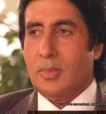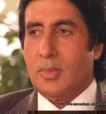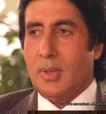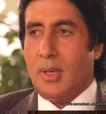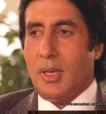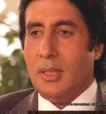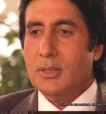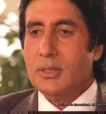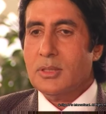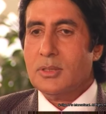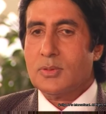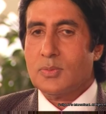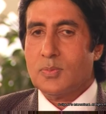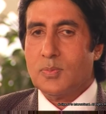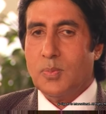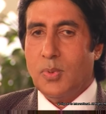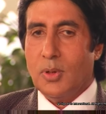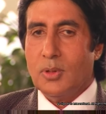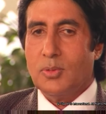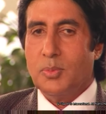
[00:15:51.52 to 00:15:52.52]
I just
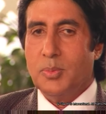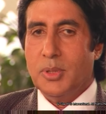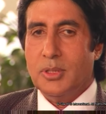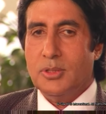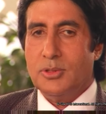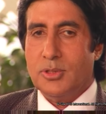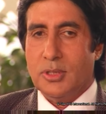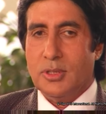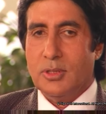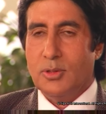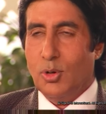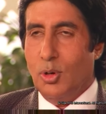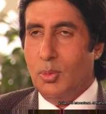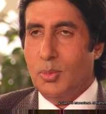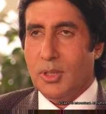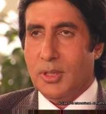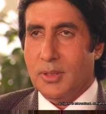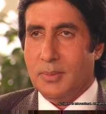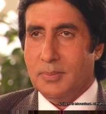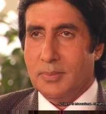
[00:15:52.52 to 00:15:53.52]
want to be treated
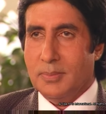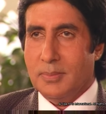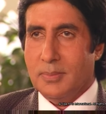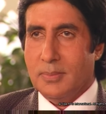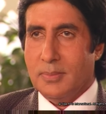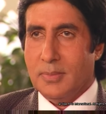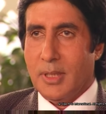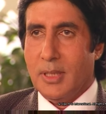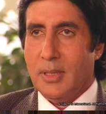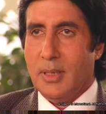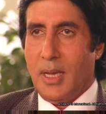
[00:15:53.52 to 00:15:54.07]
normally and